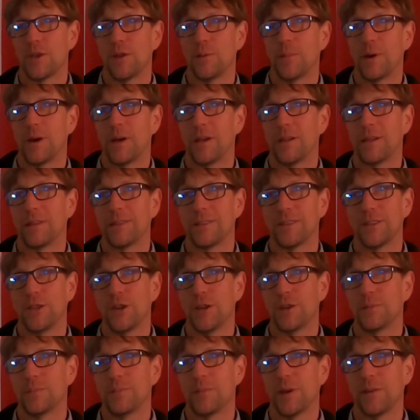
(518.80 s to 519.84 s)
So
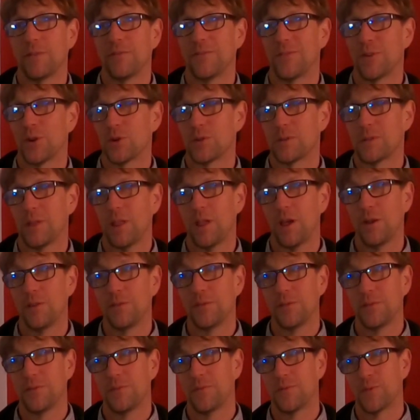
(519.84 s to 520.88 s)
my first
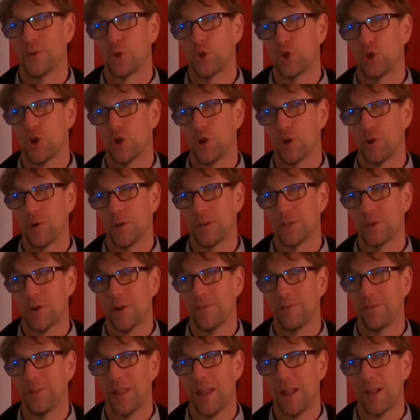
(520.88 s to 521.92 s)
love for sure is our
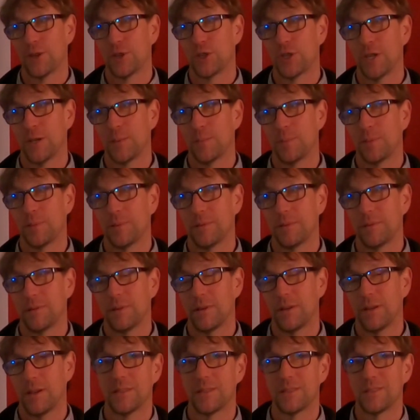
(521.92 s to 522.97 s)
flagship.
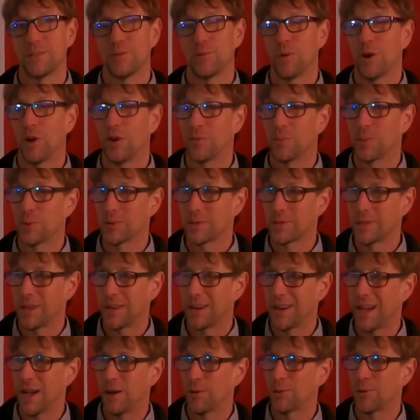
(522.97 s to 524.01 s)
It's 12%
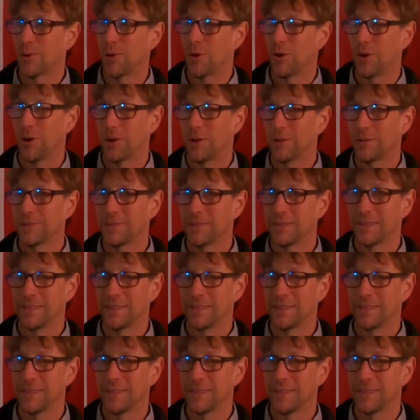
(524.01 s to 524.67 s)
alcohol.